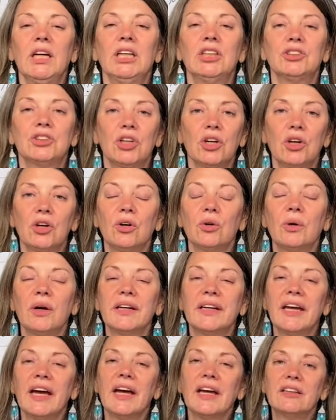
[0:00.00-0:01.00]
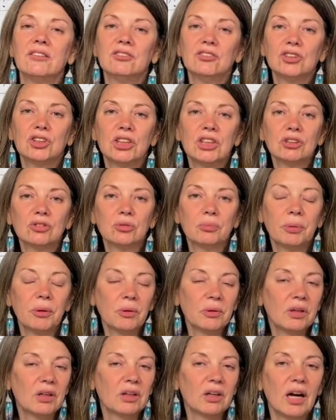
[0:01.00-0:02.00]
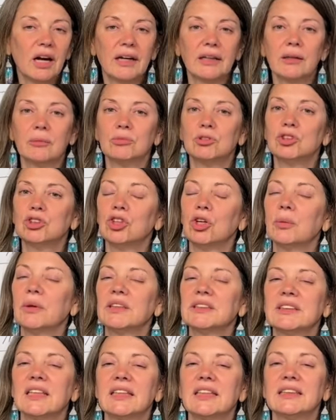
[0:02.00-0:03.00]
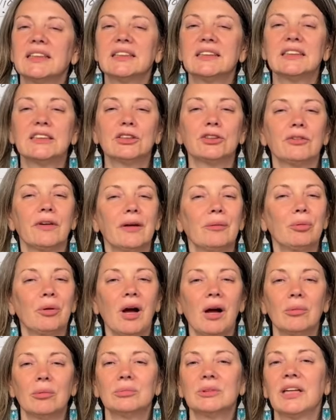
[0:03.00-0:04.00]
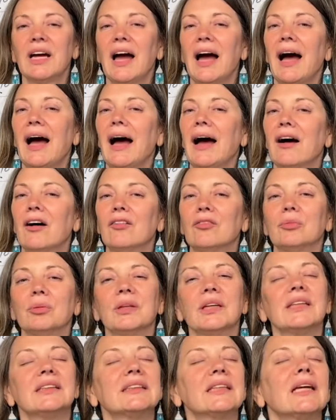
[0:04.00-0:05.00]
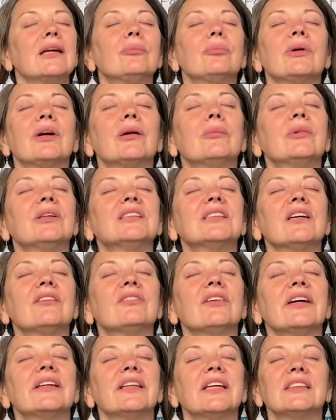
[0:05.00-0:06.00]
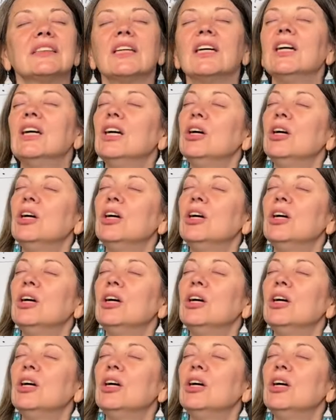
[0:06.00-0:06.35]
So again, Gina Swoboda, I am so excited. This is a great problem to have. Please keep bringing me stuff like this.